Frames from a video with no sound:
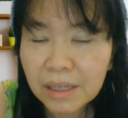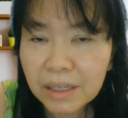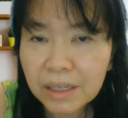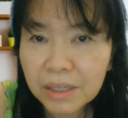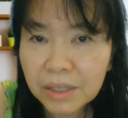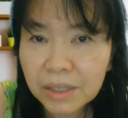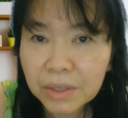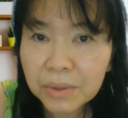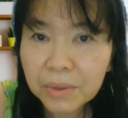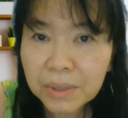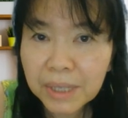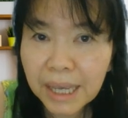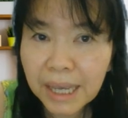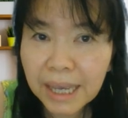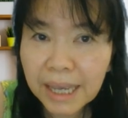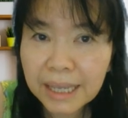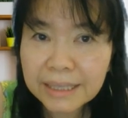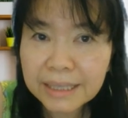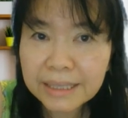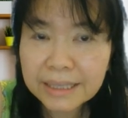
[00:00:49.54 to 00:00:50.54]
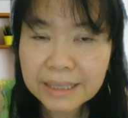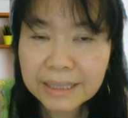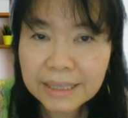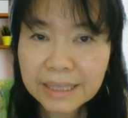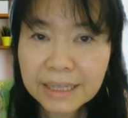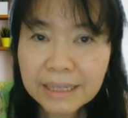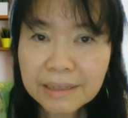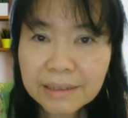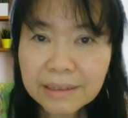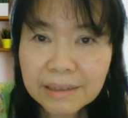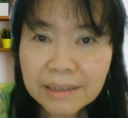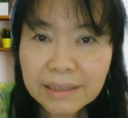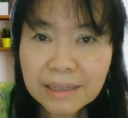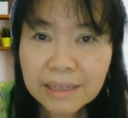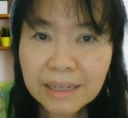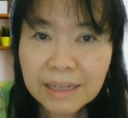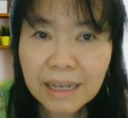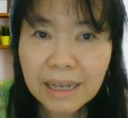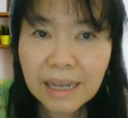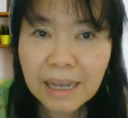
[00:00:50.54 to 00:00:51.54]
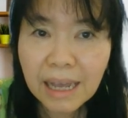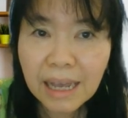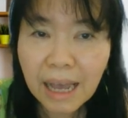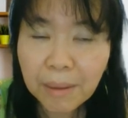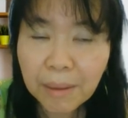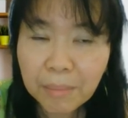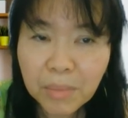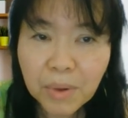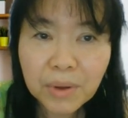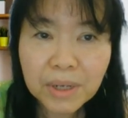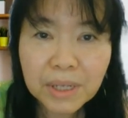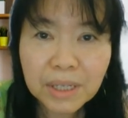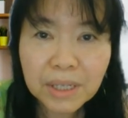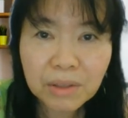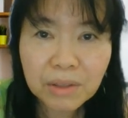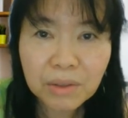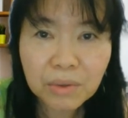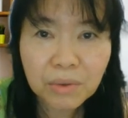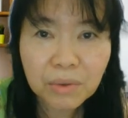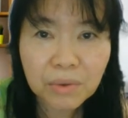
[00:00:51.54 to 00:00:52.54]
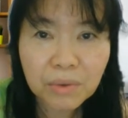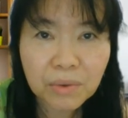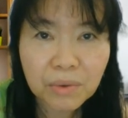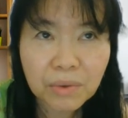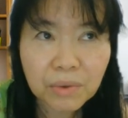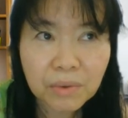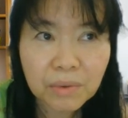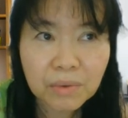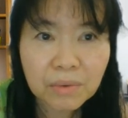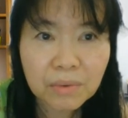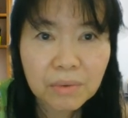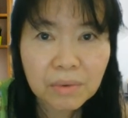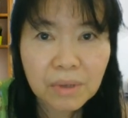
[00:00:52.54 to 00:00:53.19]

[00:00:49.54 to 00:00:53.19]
you can still upload it to